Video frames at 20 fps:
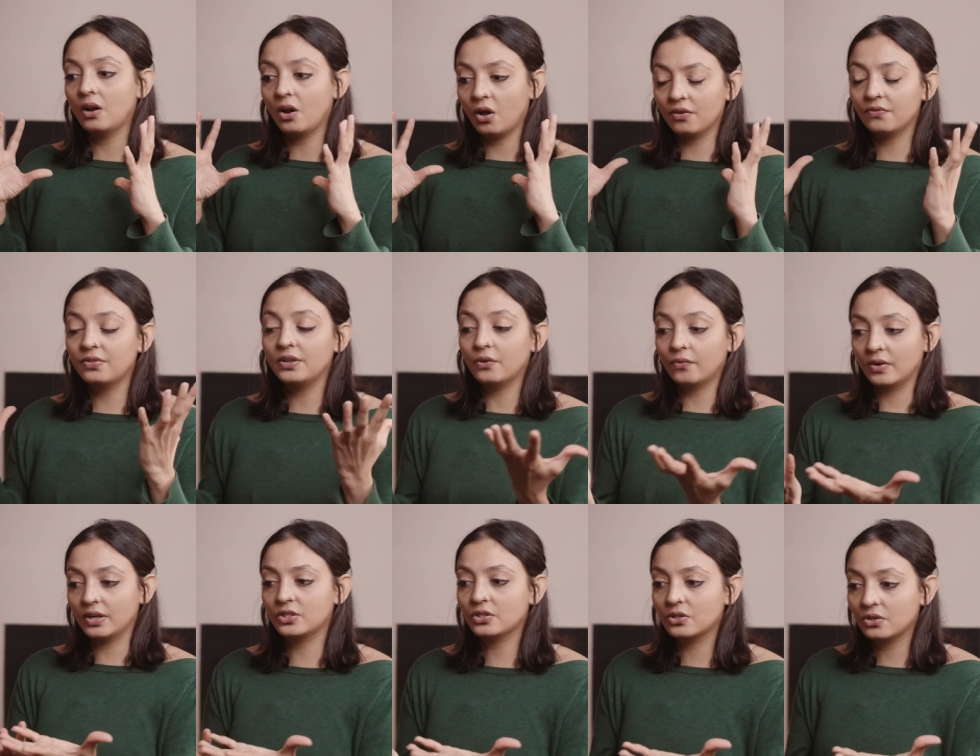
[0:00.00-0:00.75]
a lot of the
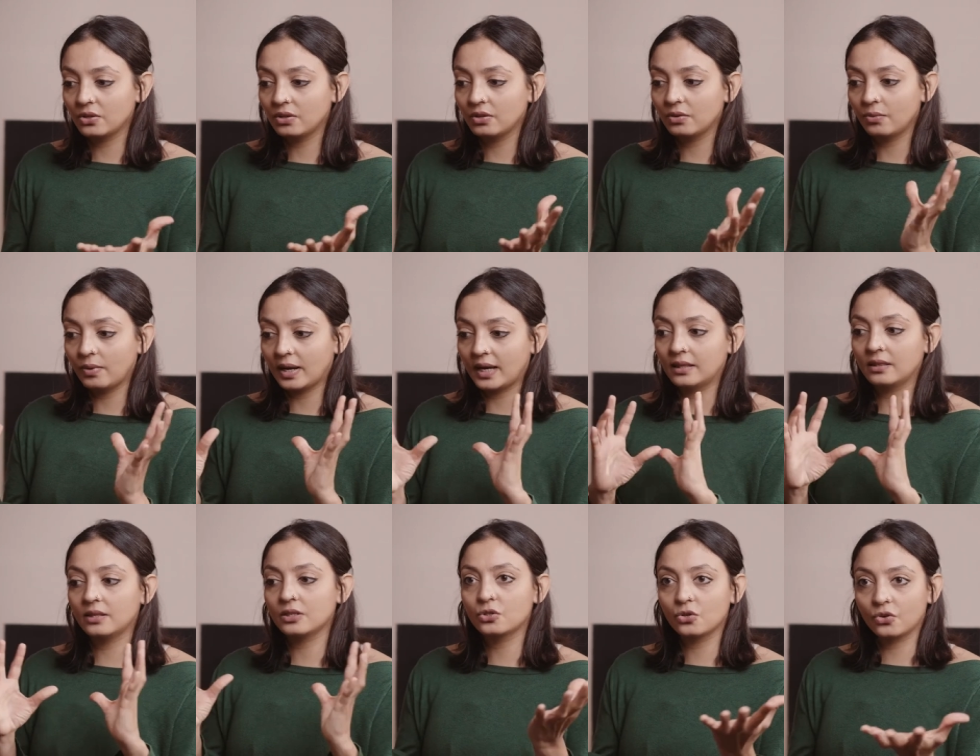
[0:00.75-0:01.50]
original
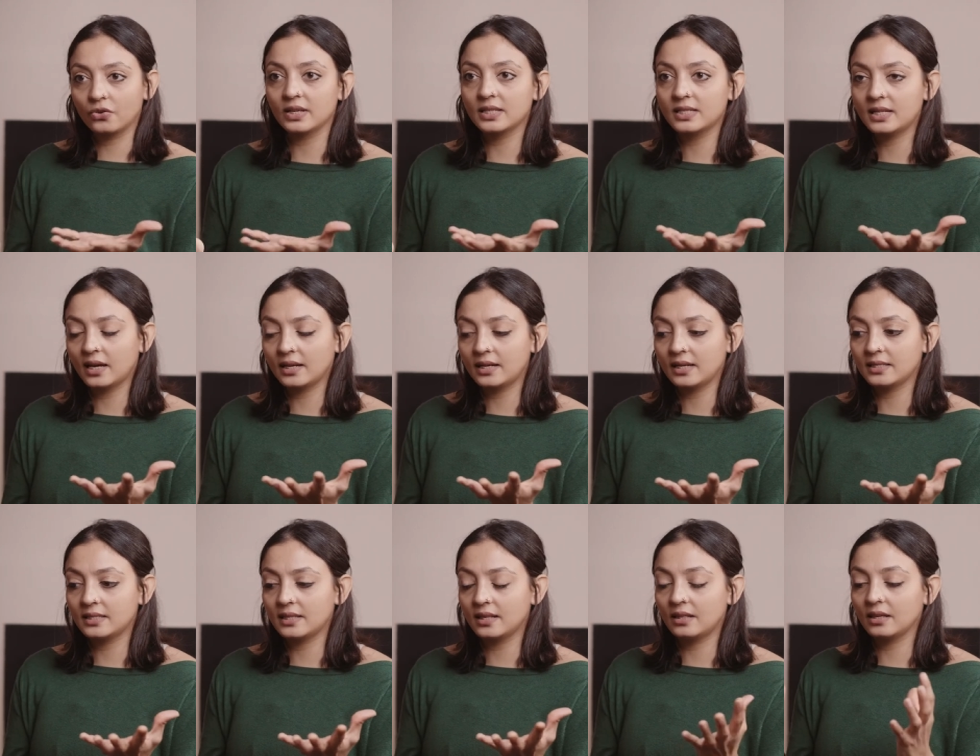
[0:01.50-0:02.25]
way the story is done
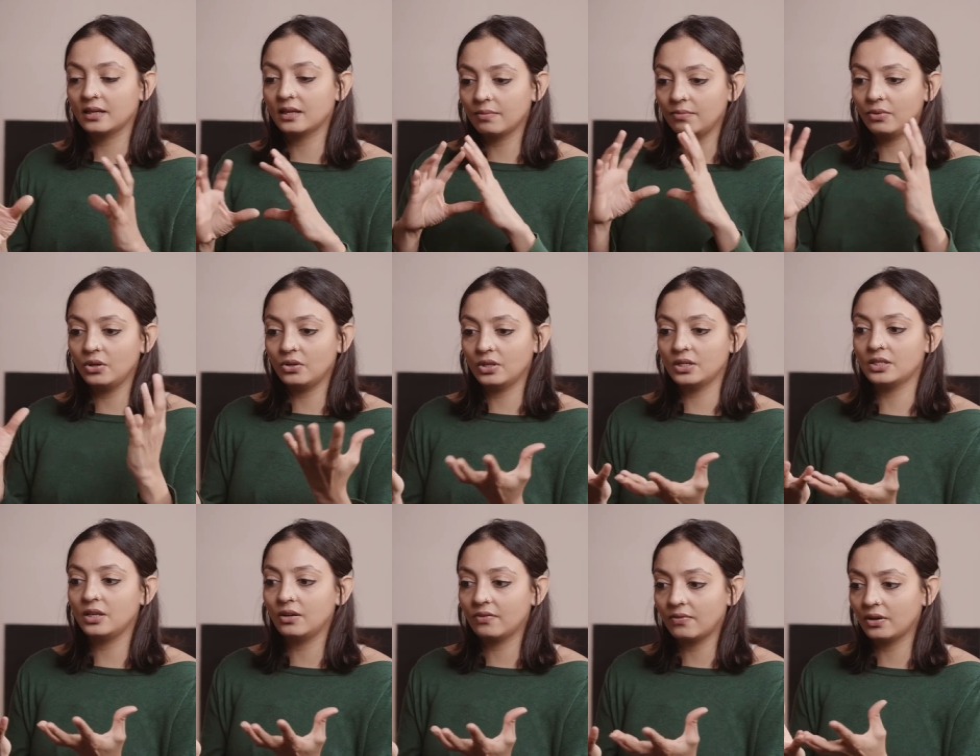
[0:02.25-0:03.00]
is that the
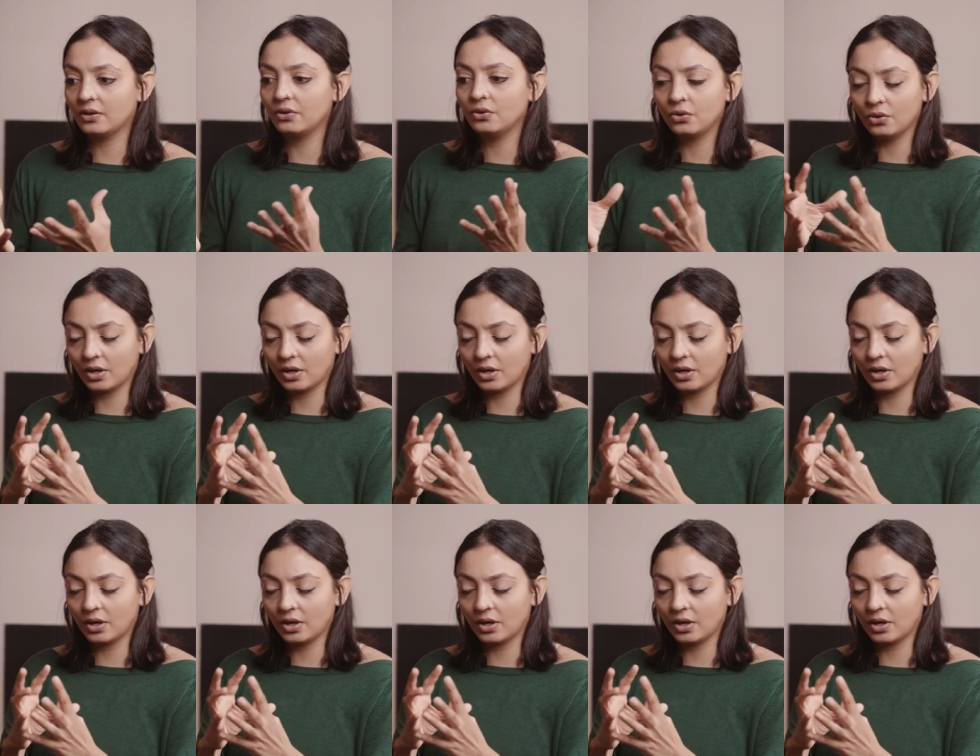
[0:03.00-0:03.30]
community of uh,